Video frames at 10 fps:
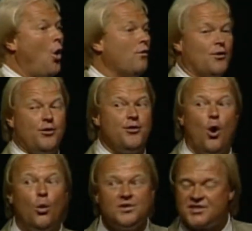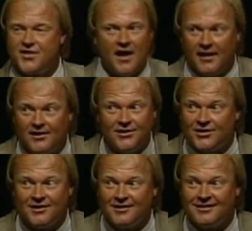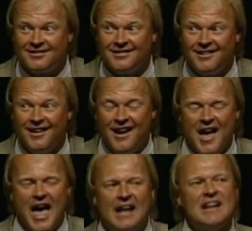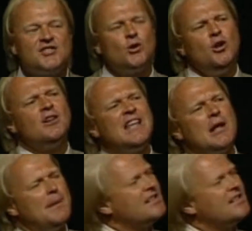over those things. And I sort of looked at him and